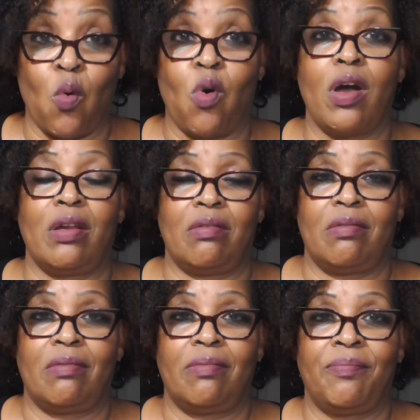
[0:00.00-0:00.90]
on.
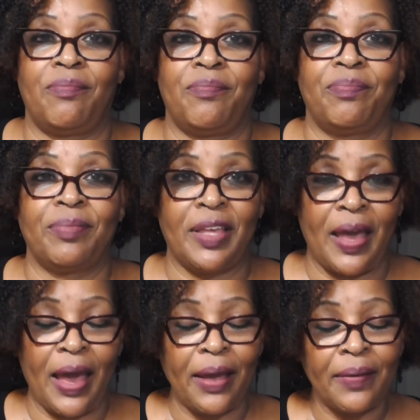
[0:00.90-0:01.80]

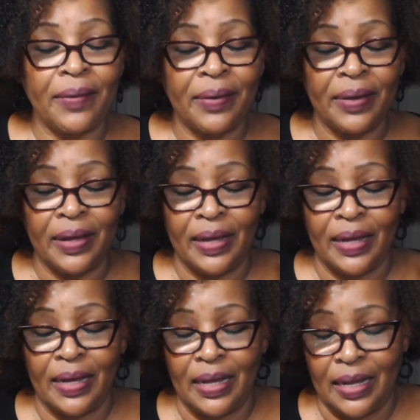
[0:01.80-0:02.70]
Okay?
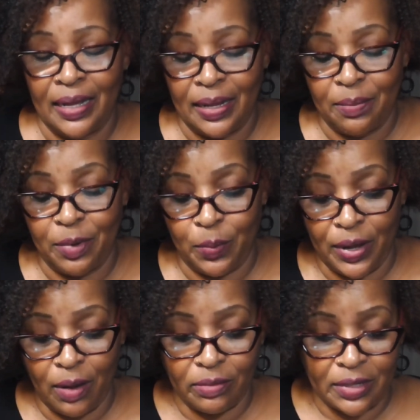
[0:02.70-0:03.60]
But
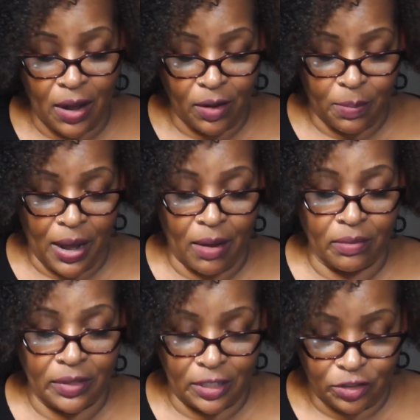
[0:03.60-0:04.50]
we're going to talk
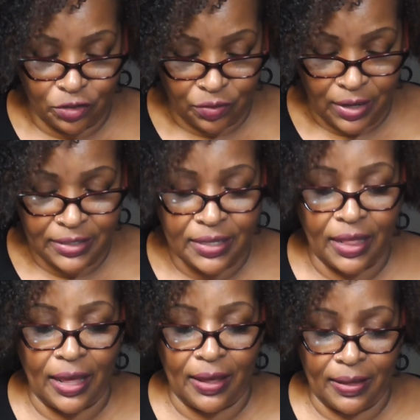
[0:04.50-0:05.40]
about this trust
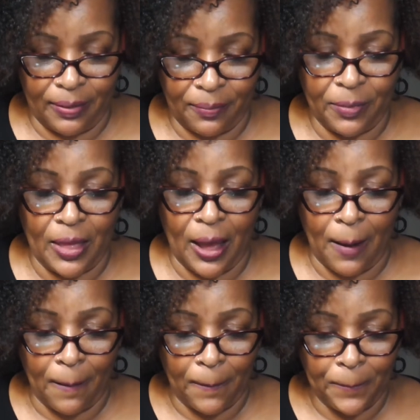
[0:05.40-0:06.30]
thing,
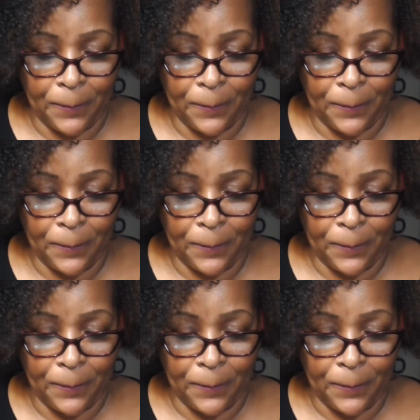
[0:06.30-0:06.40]
y'all.